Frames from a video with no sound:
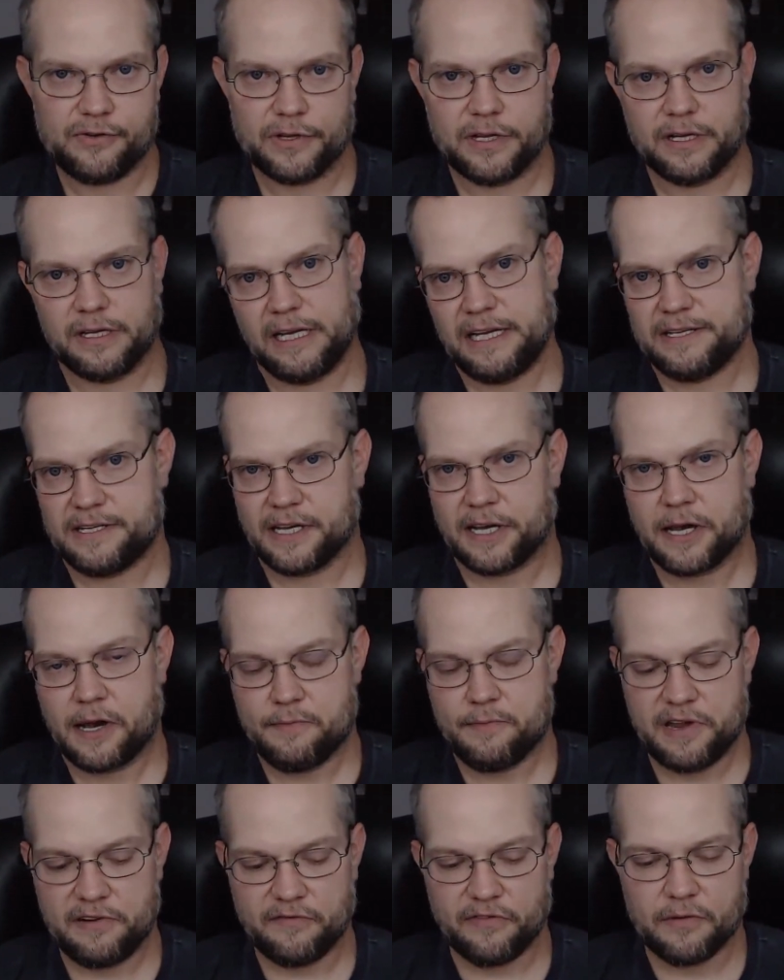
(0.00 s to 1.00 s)
or the leads that
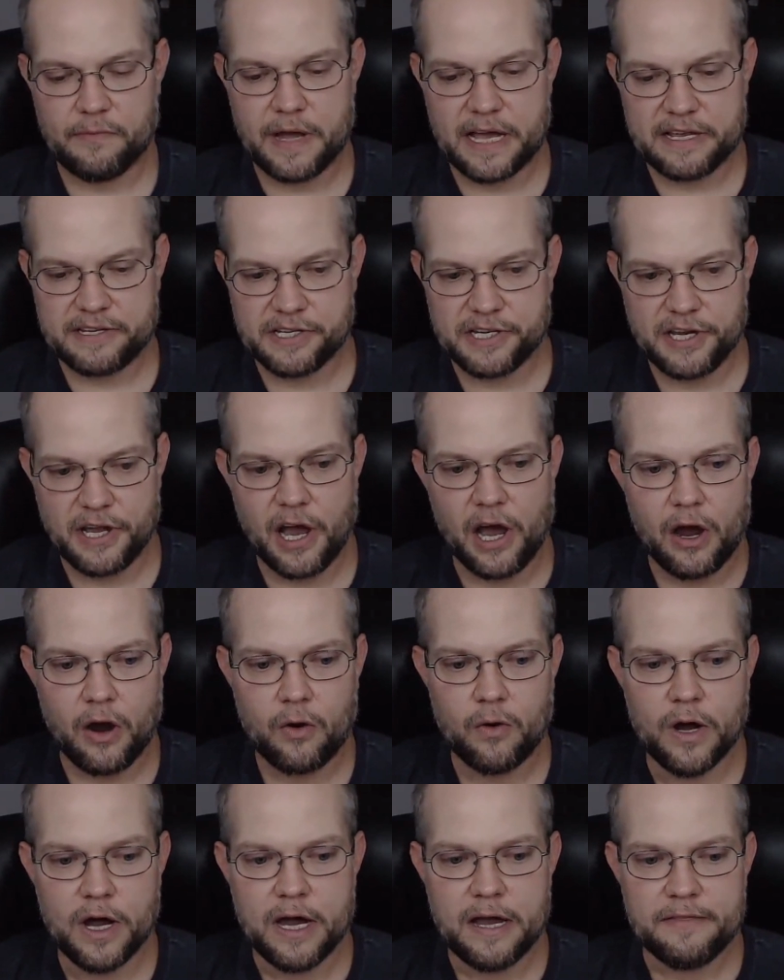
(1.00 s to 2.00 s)
come in from SEO,